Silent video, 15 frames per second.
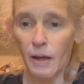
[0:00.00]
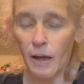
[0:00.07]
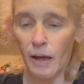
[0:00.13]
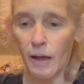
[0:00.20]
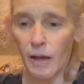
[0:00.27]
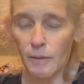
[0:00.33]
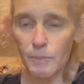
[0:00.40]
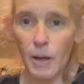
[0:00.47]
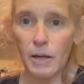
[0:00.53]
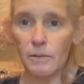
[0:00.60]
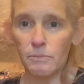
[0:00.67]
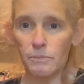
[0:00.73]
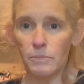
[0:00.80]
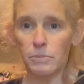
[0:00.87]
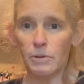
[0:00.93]
and my
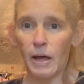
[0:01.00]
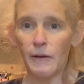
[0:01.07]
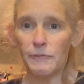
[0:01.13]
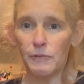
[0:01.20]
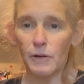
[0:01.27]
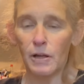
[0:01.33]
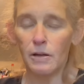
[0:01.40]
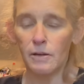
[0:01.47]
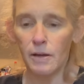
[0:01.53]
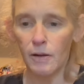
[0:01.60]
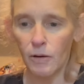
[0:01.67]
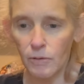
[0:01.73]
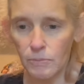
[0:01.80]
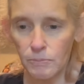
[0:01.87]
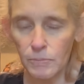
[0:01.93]
left lung
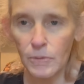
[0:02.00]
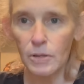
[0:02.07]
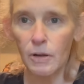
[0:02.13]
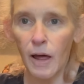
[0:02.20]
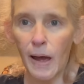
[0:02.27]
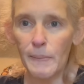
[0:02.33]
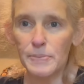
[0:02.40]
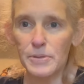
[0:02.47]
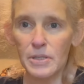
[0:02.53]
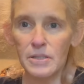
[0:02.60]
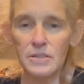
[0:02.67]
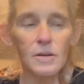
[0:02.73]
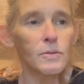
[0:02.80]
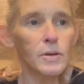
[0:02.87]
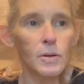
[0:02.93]
here collapsed.
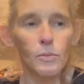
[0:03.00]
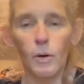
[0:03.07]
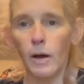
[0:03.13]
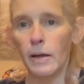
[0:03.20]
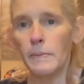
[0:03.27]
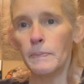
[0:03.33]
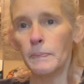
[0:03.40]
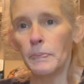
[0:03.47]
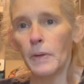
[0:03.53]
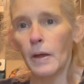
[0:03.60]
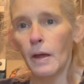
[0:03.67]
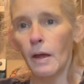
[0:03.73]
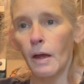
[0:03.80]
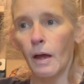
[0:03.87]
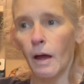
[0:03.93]
And so anyway,
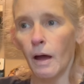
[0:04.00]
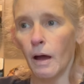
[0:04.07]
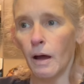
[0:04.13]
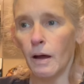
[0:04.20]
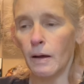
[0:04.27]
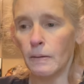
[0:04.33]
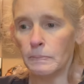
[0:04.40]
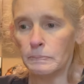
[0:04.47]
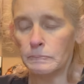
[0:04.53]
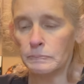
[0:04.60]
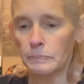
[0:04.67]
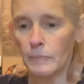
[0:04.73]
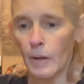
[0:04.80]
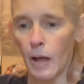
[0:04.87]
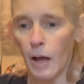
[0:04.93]
um,
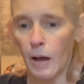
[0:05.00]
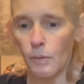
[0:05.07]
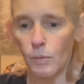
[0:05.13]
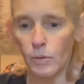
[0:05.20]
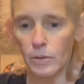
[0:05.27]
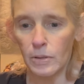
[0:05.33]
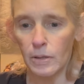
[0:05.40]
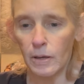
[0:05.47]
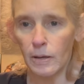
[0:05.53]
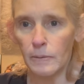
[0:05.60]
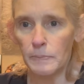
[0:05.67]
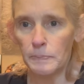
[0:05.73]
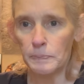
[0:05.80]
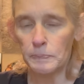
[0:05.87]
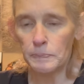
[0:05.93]
I wanted
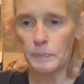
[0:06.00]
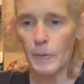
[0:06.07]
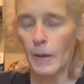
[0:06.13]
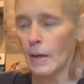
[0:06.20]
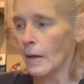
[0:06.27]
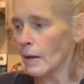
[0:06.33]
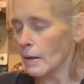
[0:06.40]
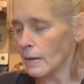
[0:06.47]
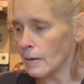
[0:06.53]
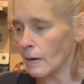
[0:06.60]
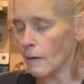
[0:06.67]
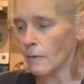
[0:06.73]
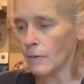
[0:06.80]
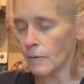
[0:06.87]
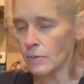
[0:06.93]
to get
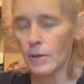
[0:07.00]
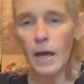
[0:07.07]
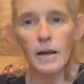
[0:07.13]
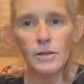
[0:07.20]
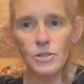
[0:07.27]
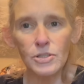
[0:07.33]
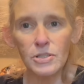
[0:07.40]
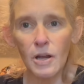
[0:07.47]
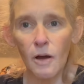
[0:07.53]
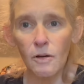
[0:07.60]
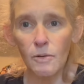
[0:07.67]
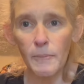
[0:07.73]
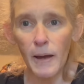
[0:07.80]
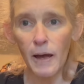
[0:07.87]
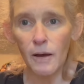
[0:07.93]
on here and kind of just talk
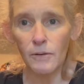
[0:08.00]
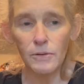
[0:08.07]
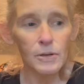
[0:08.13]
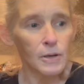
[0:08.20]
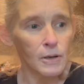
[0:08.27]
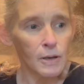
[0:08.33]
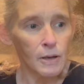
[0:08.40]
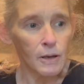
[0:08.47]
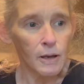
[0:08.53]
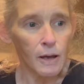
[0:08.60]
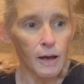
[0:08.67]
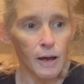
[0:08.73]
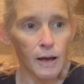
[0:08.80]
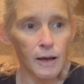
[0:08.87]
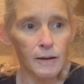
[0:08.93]
about,
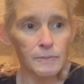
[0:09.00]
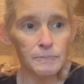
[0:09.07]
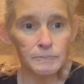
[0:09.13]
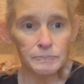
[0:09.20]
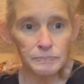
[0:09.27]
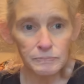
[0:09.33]
um,